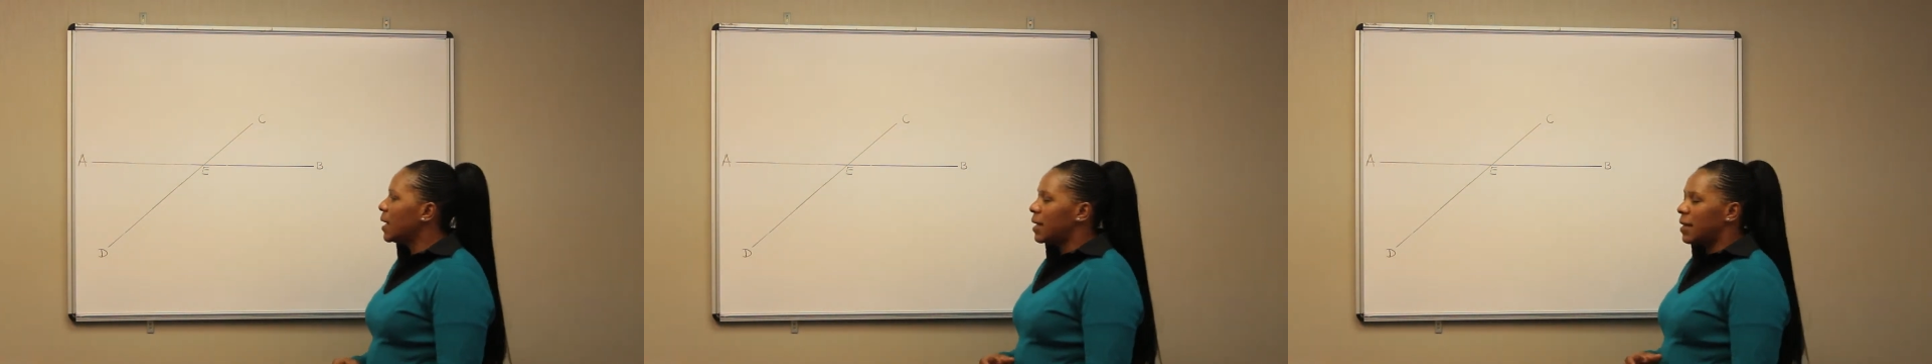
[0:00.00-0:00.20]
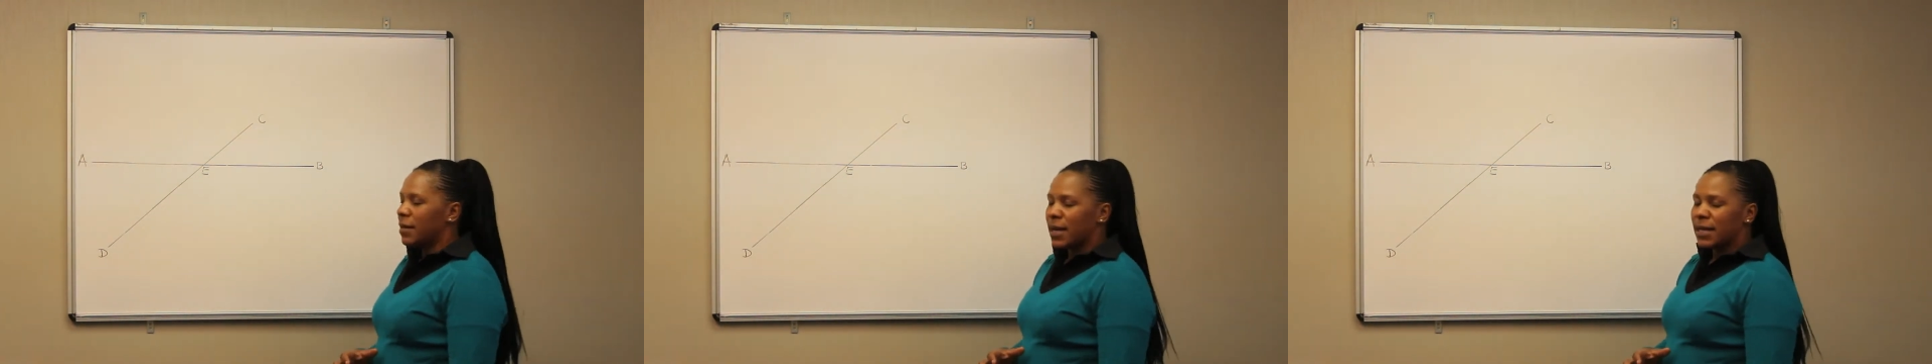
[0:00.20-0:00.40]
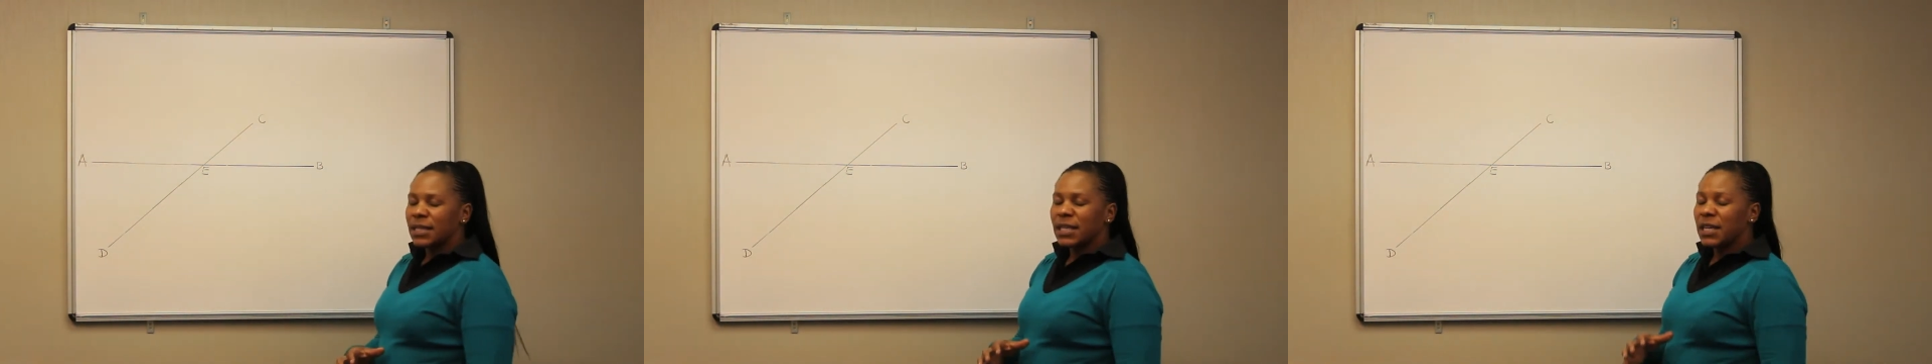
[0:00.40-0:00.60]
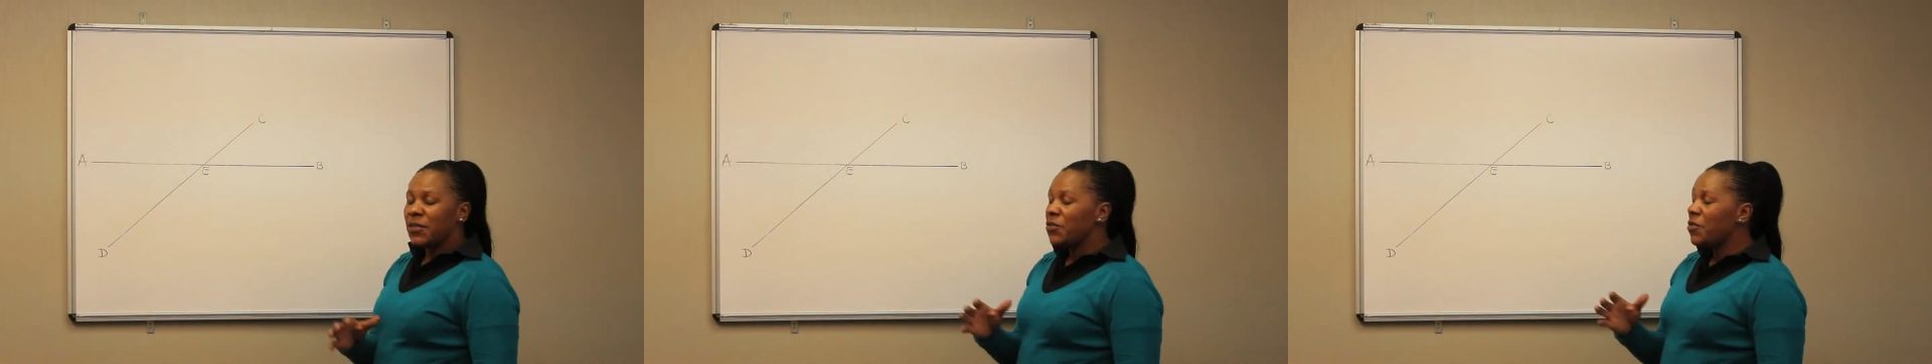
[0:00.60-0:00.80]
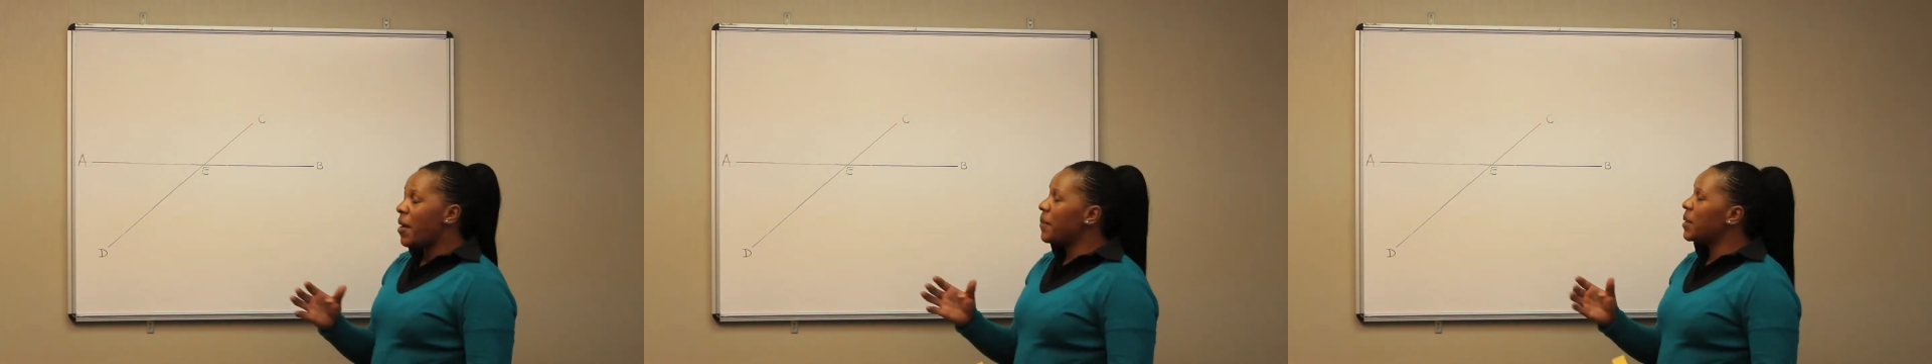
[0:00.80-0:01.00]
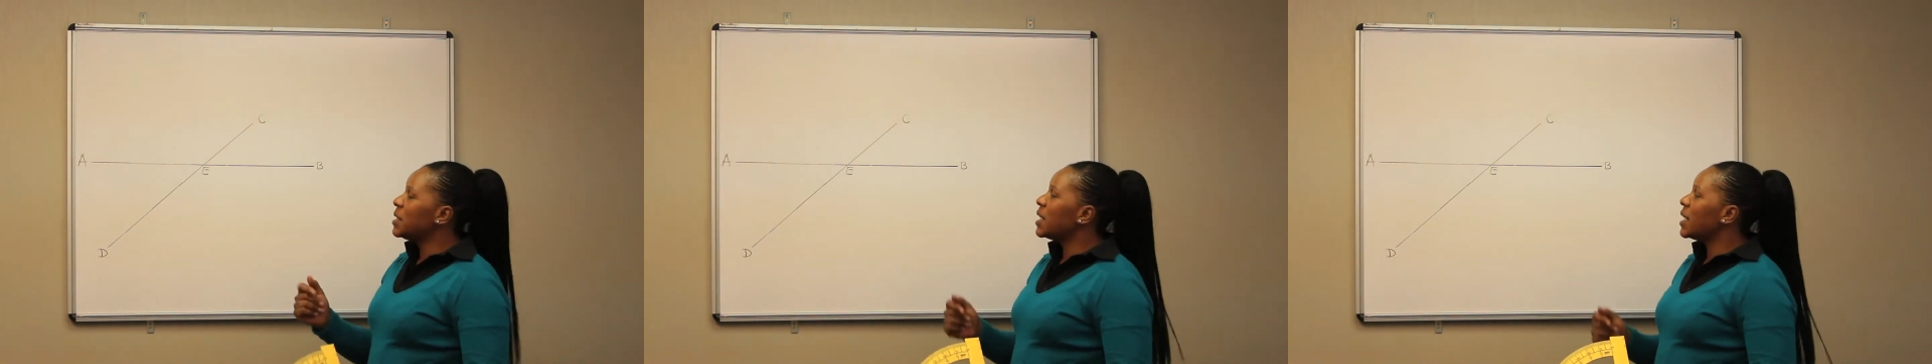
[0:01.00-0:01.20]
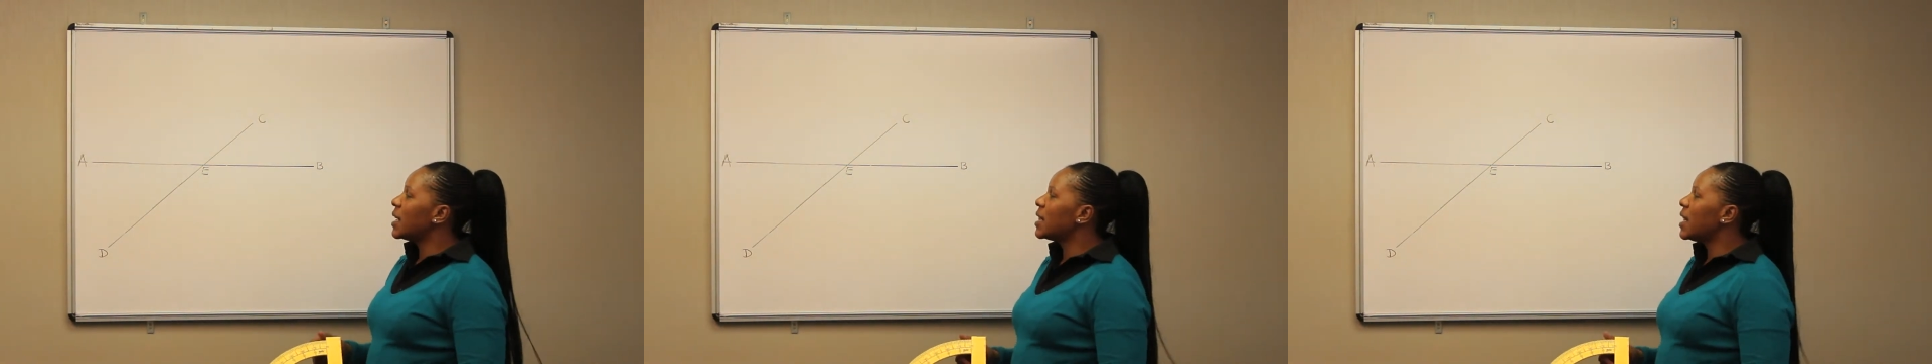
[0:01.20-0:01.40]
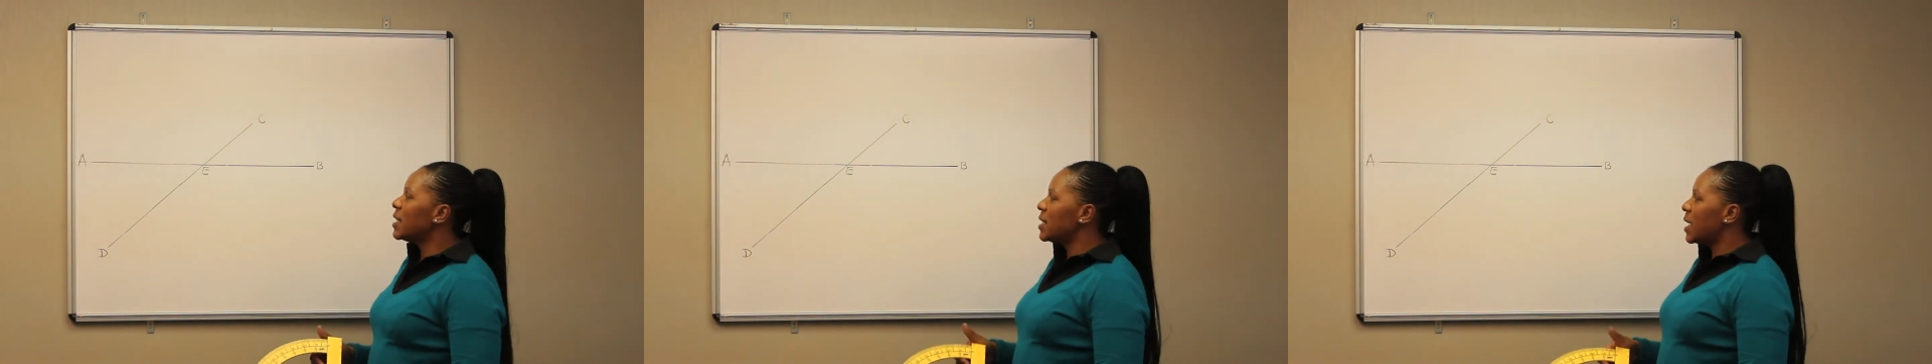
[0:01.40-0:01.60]
Right, if we are measuring
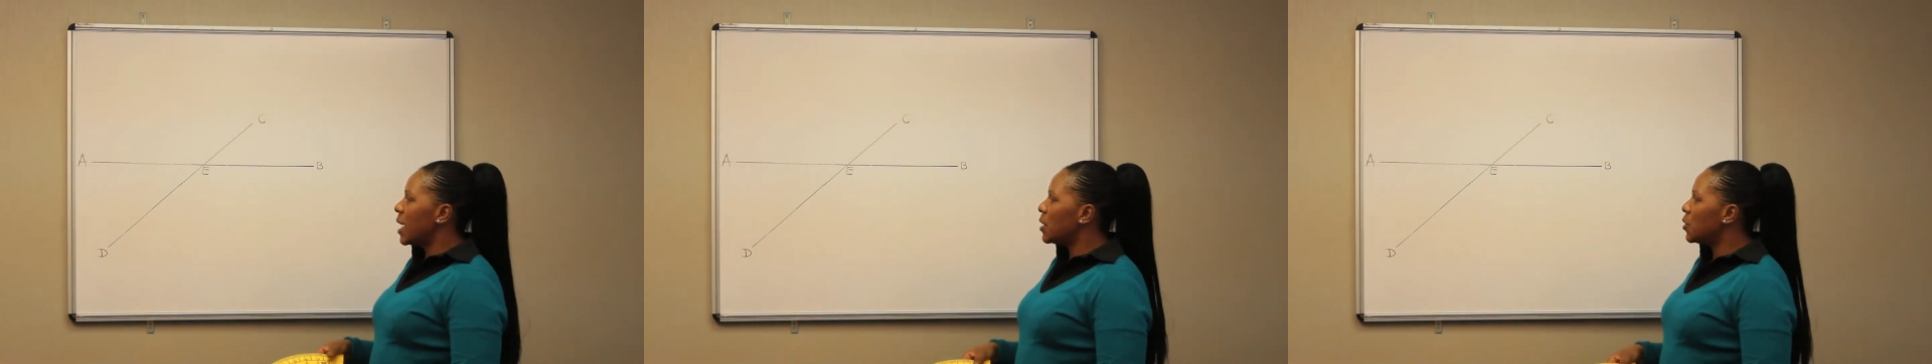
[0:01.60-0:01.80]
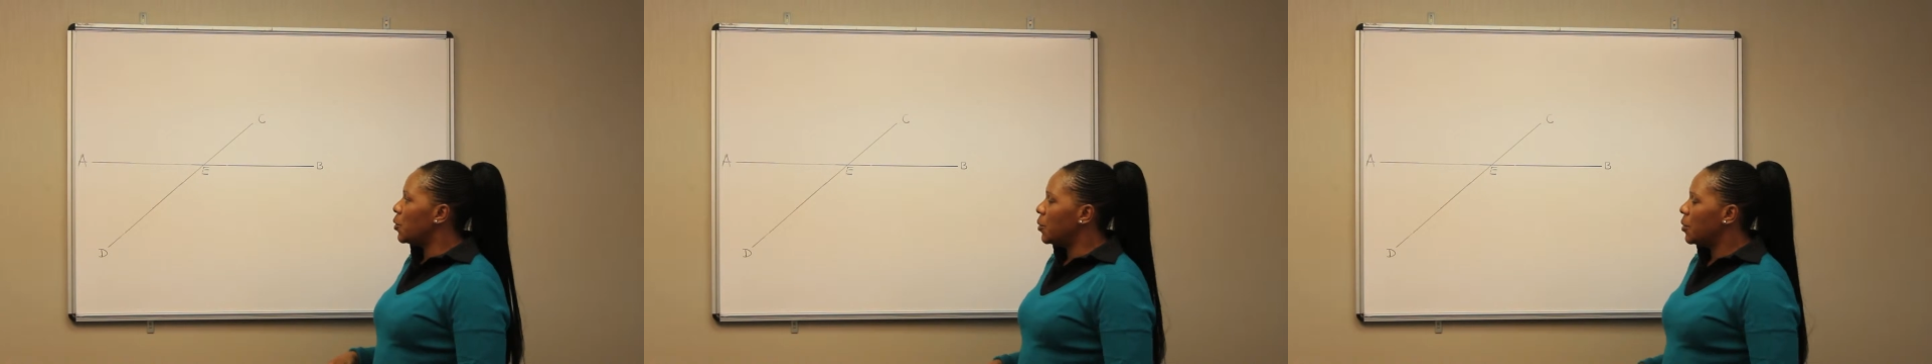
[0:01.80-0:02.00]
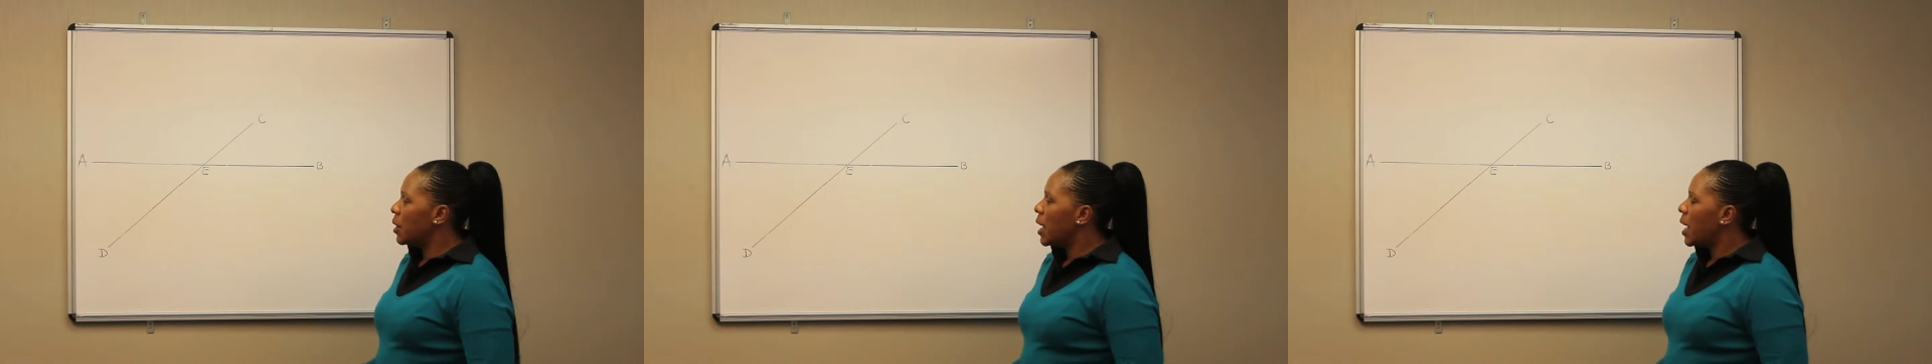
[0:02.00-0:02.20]
that angle,